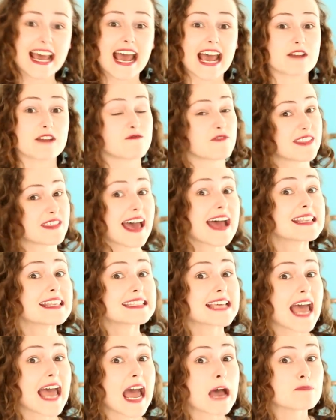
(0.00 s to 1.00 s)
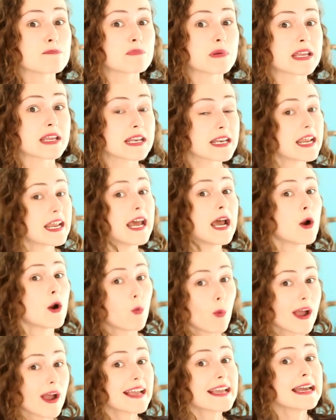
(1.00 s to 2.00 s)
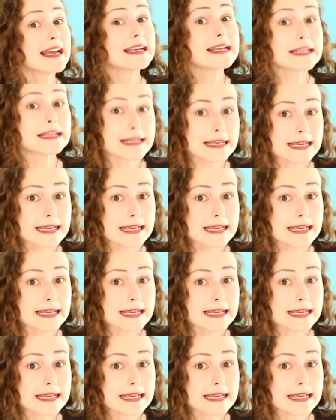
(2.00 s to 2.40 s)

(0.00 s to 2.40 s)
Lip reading: And for that to happen, we're gonna